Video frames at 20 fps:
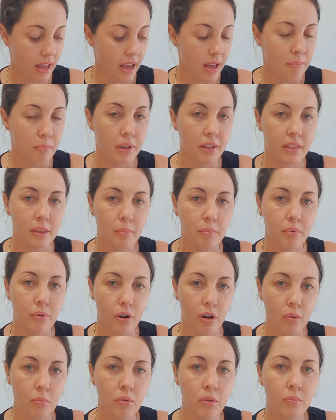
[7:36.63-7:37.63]
But the
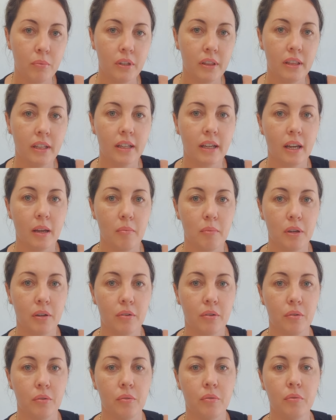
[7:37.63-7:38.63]
problem with the
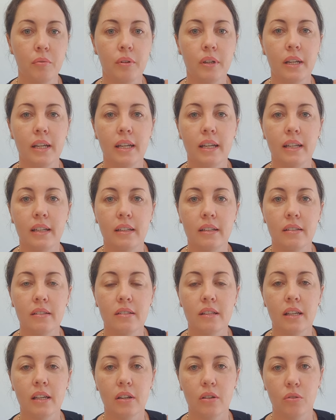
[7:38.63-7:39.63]
chemical is
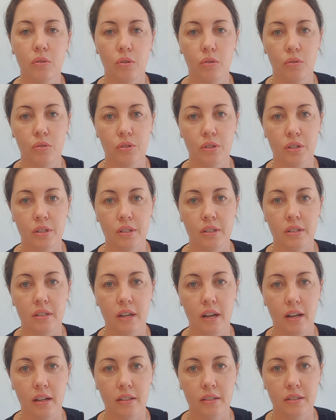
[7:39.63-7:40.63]
it causes
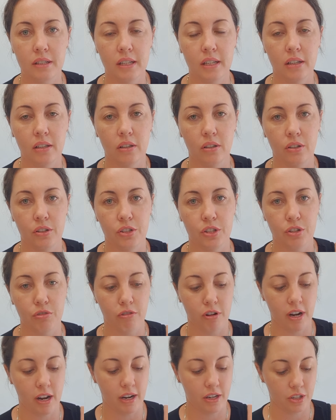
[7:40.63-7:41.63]
nasty allergic
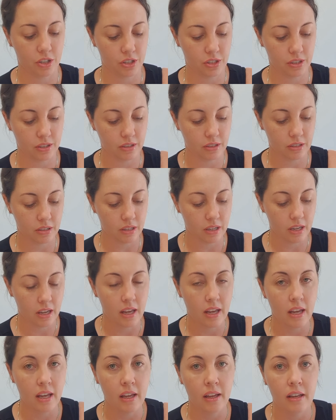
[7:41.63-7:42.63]
reactions.
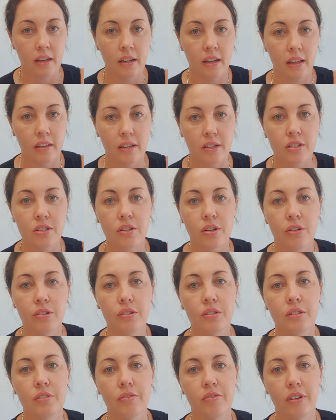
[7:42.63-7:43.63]
Now they're so
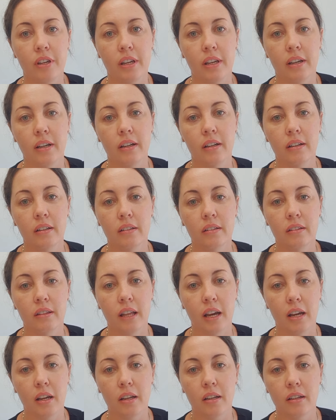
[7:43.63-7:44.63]
severe
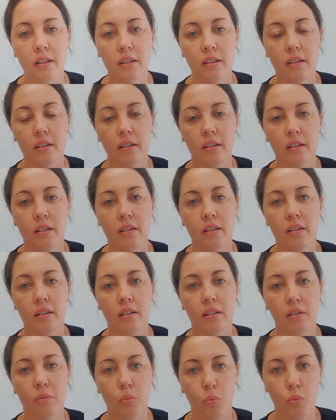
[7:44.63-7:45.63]
that
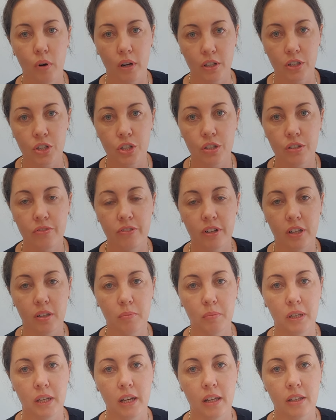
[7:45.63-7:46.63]
once you develop
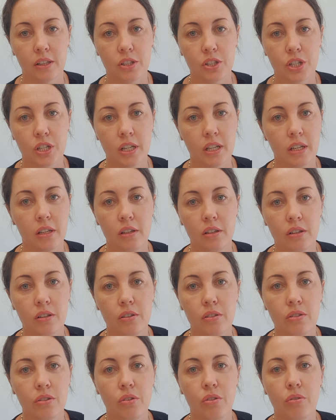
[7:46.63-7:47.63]
the allergy,
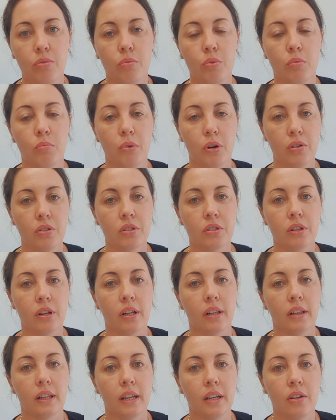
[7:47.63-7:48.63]
you will most
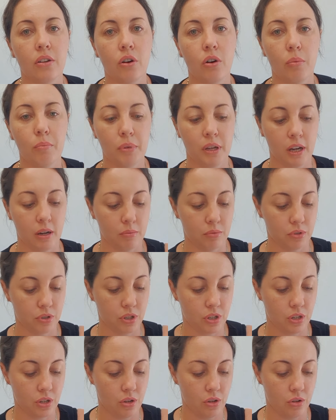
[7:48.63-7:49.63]
likely not be able to
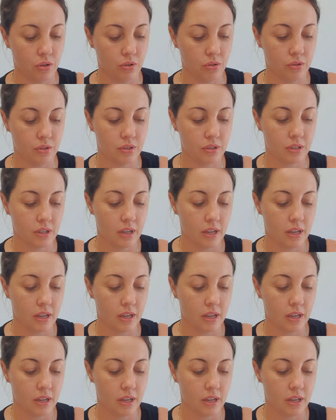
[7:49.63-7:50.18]
use